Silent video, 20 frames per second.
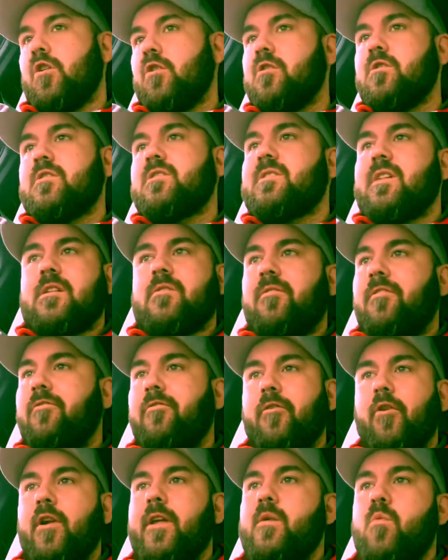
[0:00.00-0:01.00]
I can understand
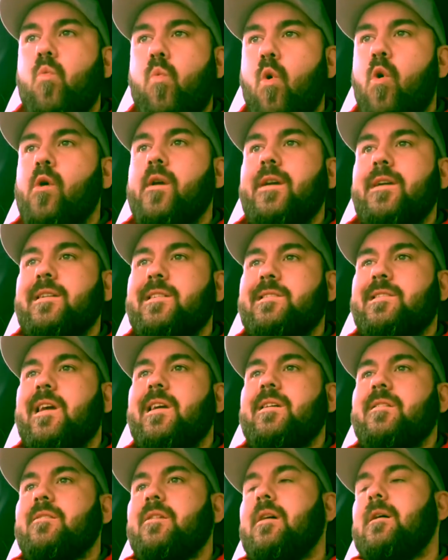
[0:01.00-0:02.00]
fully why he's
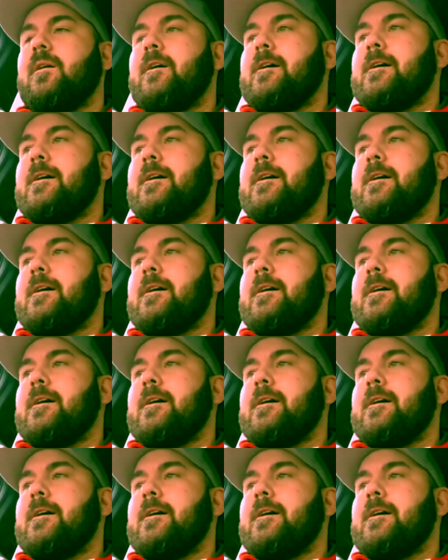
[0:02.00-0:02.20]
saying